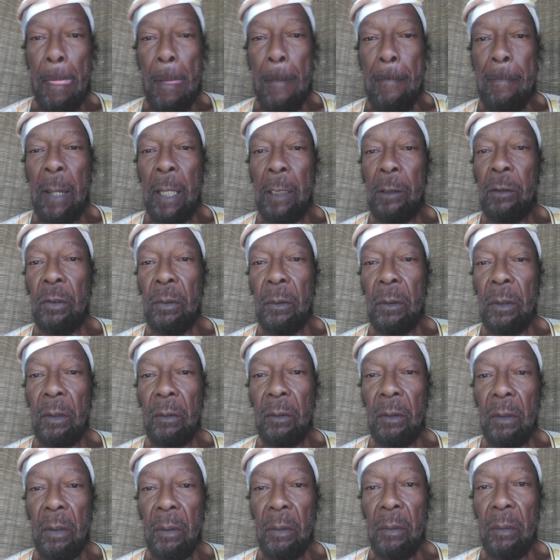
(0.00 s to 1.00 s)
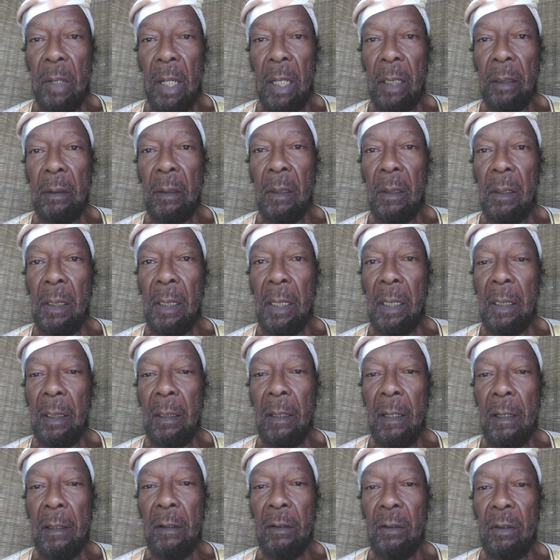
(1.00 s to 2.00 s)
Make sure it's correct, all that
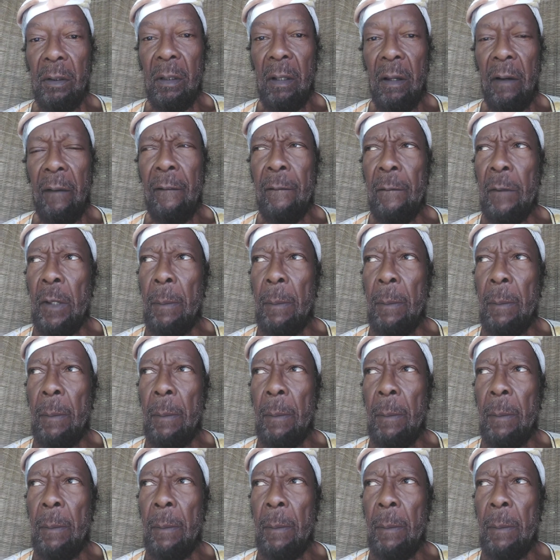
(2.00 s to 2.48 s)
kind of stuff.